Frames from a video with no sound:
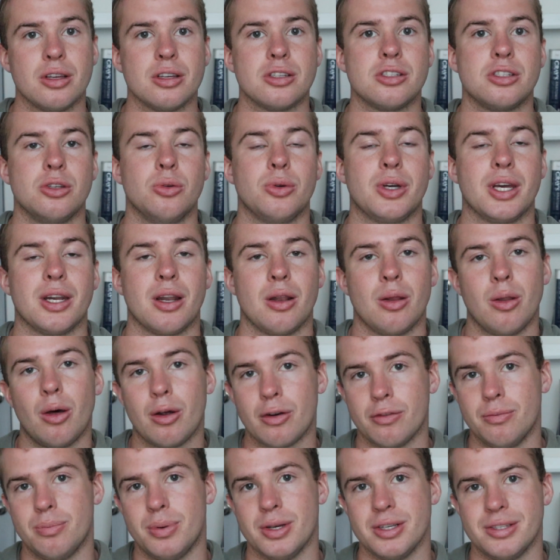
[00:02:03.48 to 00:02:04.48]
this, you'll get a
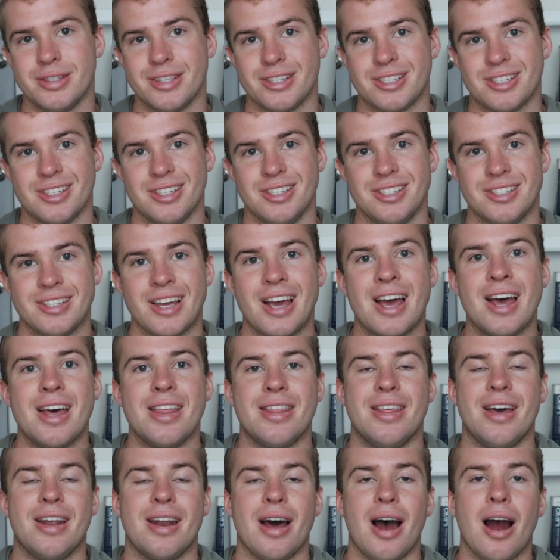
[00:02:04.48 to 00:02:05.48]
lot of businesses
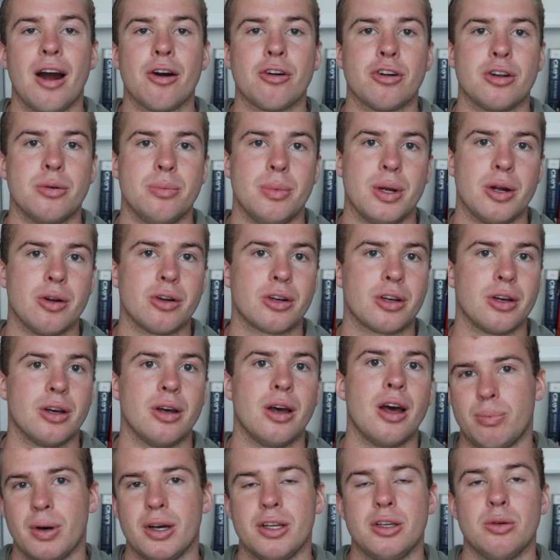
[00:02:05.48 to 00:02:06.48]
that are in
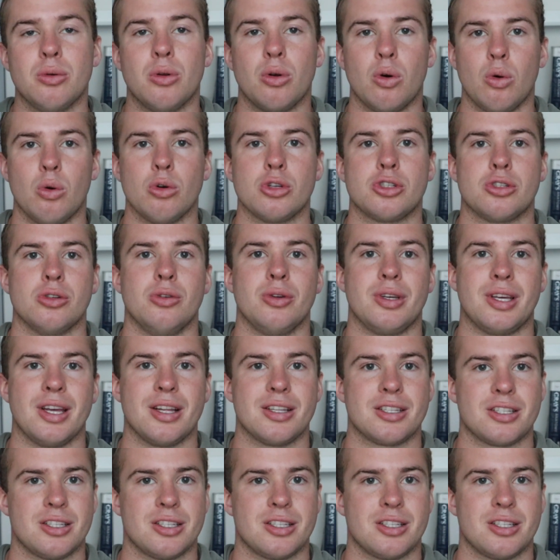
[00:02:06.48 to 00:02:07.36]
America, but you will also get